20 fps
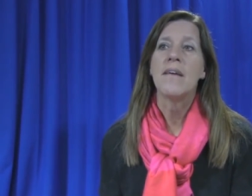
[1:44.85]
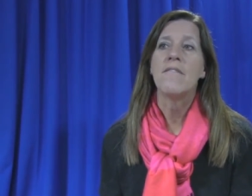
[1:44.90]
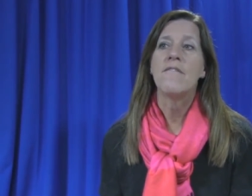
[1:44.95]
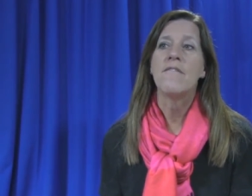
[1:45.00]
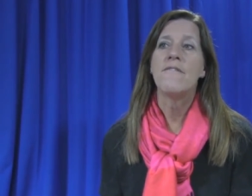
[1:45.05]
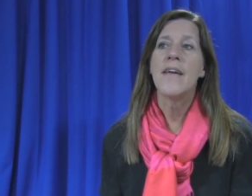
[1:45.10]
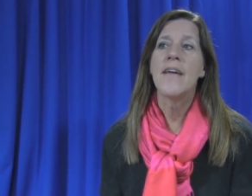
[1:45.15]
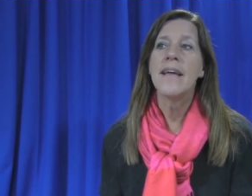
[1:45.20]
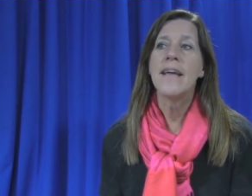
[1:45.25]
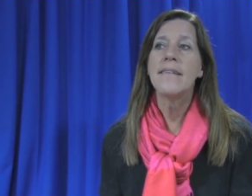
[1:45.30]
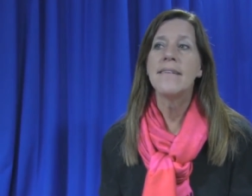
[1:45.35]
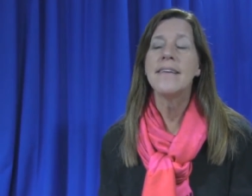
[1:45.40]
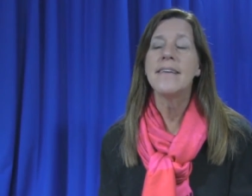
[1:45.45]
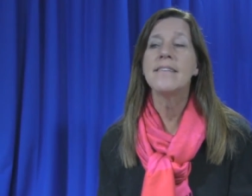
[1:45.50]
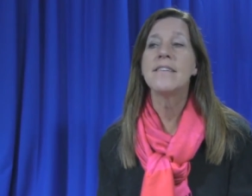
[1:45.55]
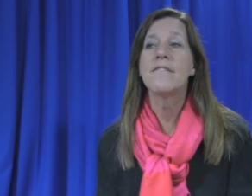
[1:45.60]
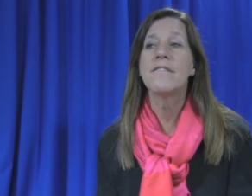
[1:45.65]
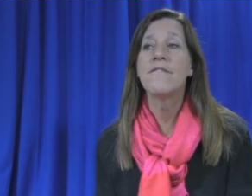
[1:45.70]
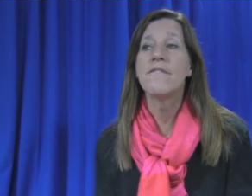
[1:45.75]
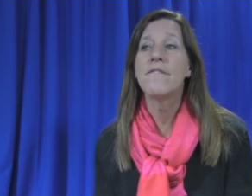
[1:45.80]

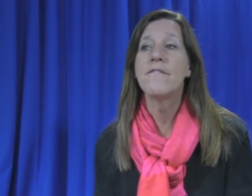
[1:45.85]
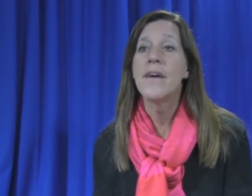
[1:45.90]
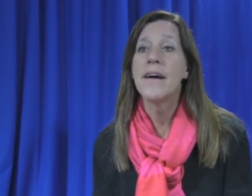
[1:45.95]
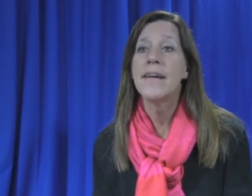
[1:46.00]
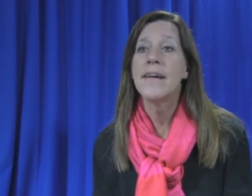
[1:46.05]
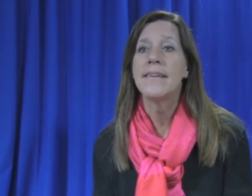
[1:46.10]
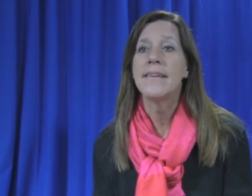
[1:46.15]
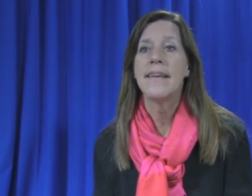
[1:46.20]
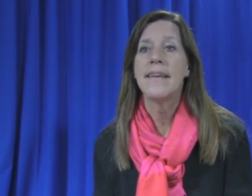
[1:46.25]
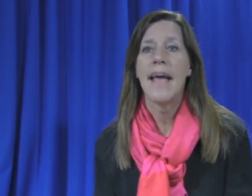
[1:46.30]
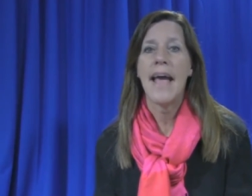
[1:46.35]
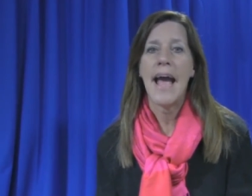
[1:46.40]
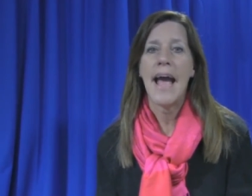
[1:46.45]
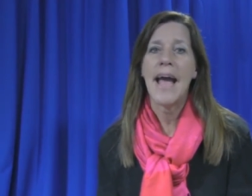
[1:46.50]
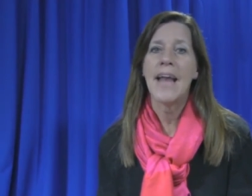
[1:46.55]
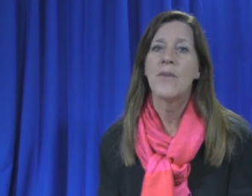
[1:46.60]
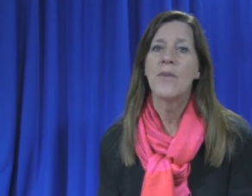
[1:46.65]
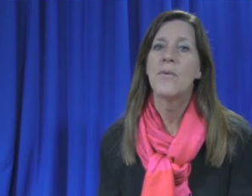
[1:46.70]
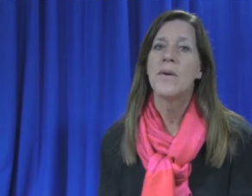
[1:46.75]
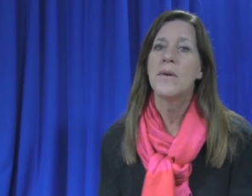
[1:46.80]
failing to fund
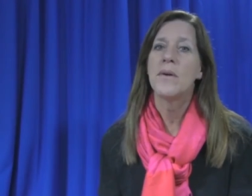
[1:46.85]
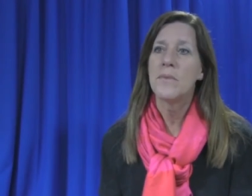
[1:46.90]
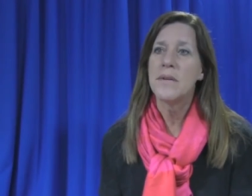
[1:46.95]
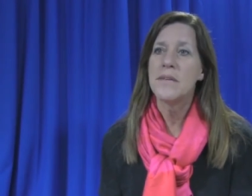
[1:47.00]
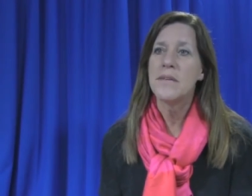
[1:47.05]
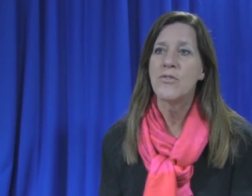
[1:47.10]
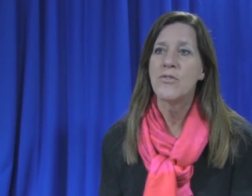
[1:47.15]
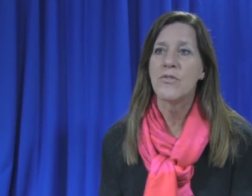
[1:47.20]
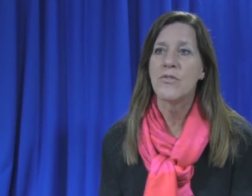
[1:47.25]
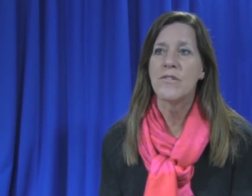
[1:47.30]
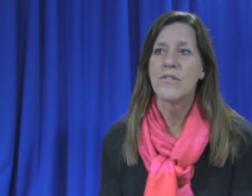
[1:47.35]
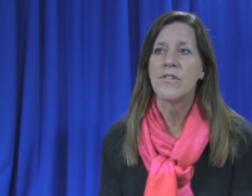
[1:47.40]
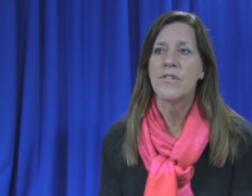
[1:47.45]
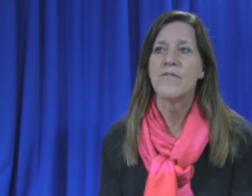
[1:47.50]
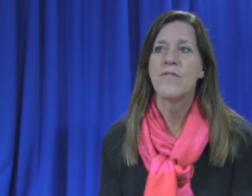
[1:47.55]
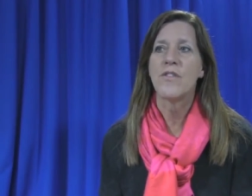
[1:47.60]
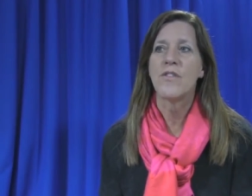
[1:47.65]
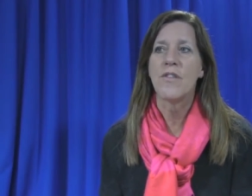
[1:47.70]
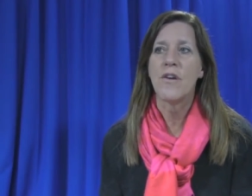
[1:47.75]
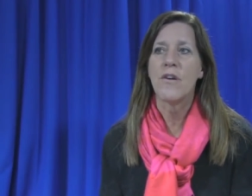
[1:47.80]
adequate resources
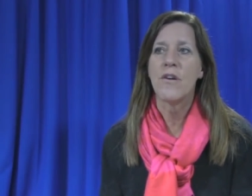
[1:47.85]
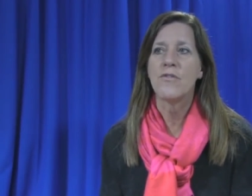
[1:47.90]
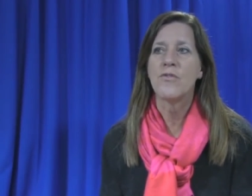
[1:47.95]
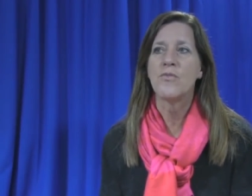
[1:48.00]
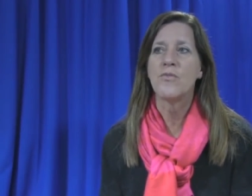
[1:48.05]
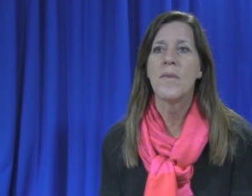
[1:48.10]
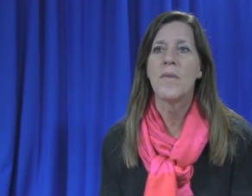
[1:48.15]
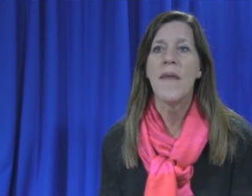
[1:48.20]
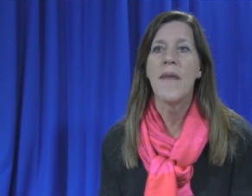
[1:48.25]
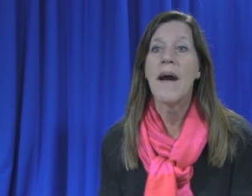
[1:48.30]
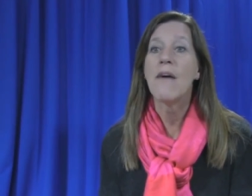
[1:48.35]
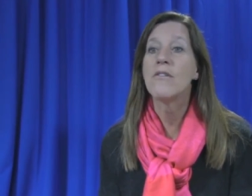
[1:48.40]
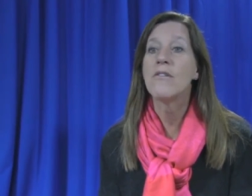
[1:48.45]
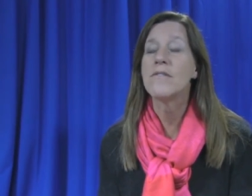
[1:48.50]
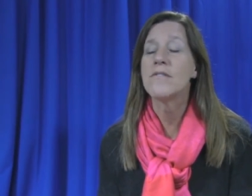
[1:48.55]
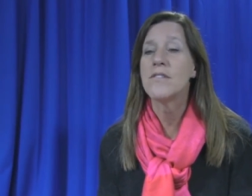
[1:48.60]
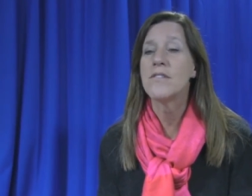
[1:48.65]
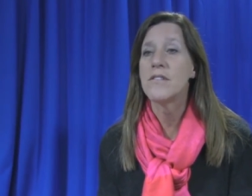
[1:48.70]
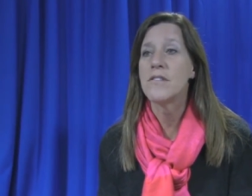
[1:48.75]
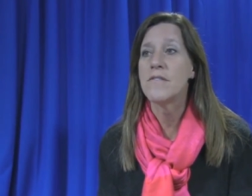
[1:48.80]
for those
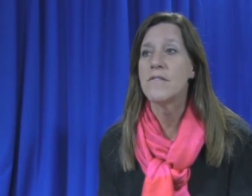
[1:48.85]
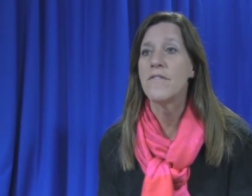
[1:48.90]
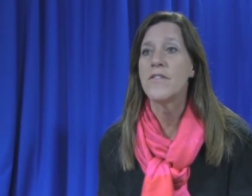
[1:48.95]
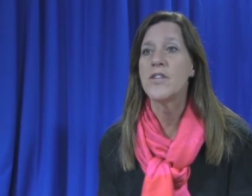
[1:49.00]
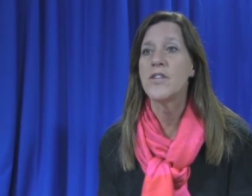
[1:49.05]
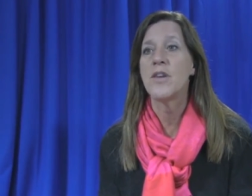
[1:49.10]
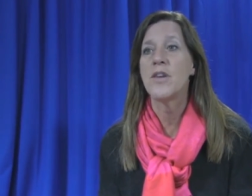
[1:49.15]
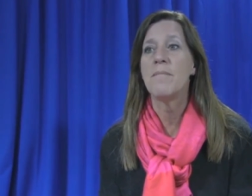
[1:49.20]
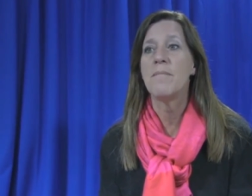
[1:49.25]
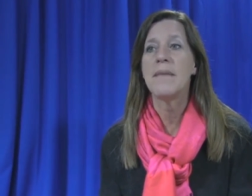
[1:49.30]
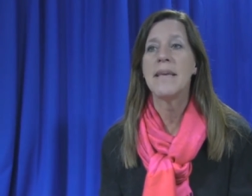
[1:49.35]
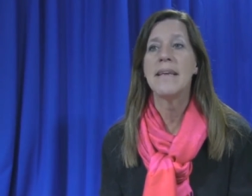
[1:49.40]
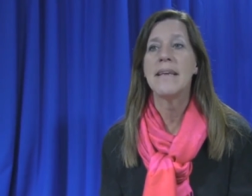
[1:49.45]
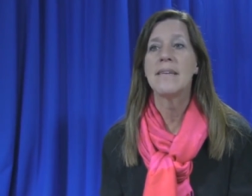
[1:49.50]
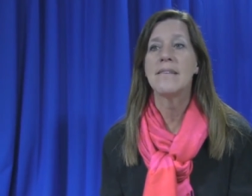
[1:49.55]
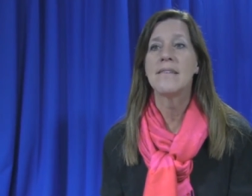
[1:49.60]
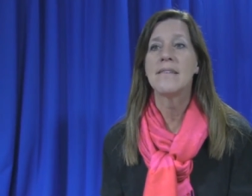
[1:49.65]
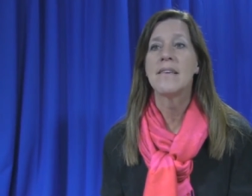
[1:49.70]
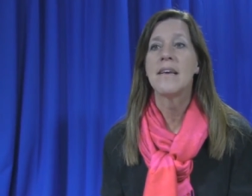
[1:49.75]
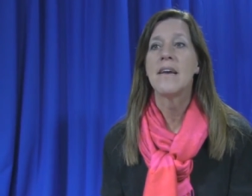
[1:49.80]
without sufficient
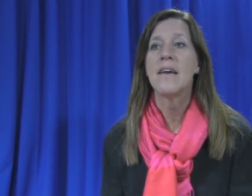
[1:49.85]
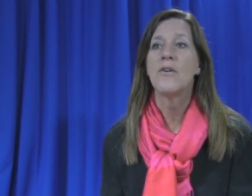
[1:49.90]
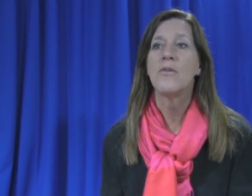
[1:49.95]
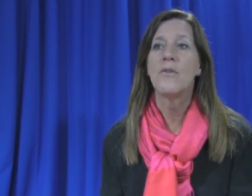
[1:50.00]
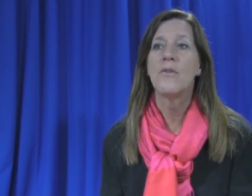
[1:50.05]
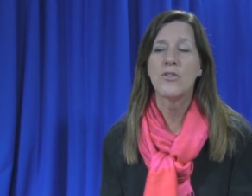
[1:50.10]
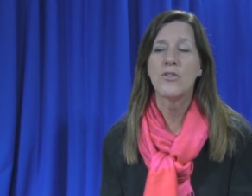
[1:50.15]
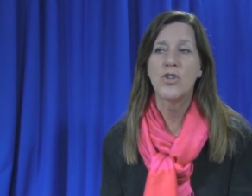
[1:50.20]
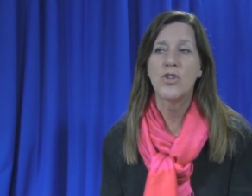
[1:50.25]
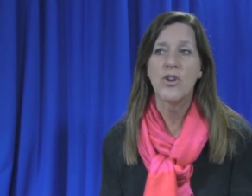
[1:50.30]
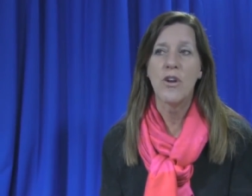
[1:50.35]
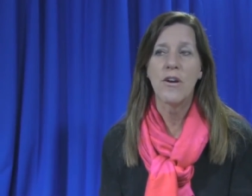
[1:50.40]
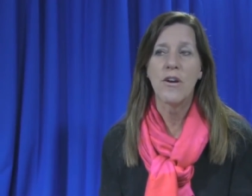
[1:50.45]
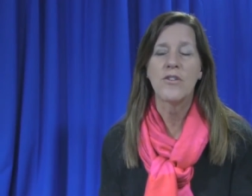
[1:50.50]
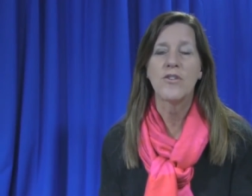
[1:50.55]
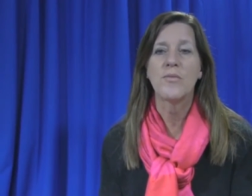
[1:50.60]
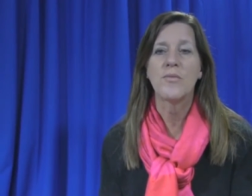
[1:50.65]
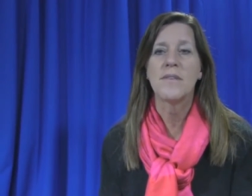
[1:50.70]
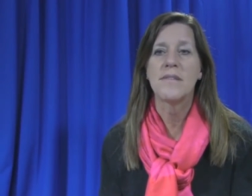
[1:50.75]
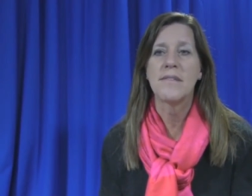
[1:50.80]
means who are
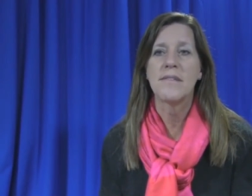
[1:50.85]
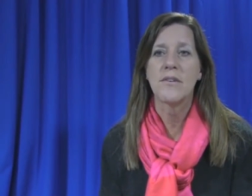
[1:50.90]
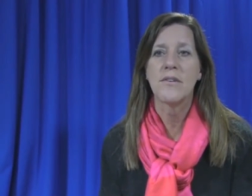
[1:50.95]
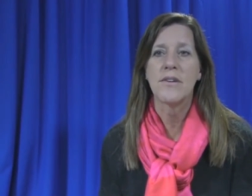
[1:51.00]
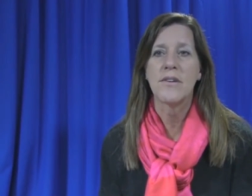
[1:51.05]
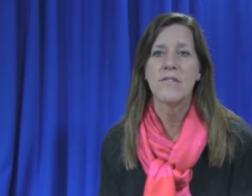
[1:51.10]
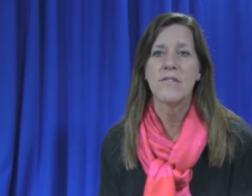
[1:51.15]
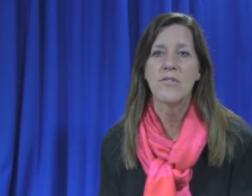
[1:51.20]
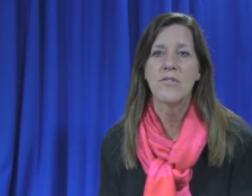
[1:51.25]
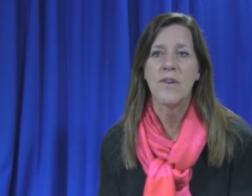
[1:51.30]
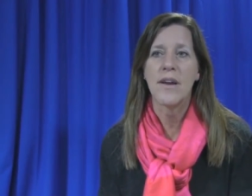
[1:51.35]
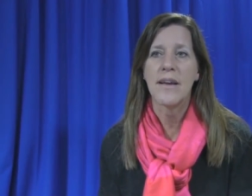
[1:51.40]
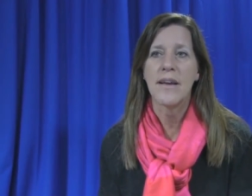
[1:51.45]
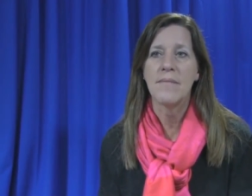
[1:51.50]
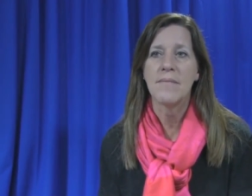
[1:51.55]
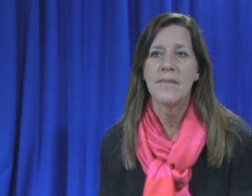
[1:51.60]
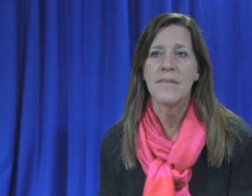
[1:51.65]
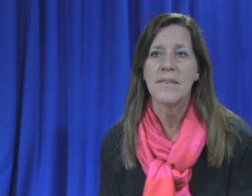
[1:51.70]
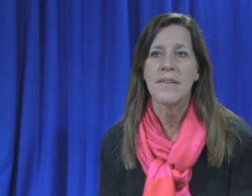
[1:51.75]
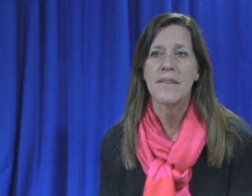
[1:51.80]
charged with serious crimes.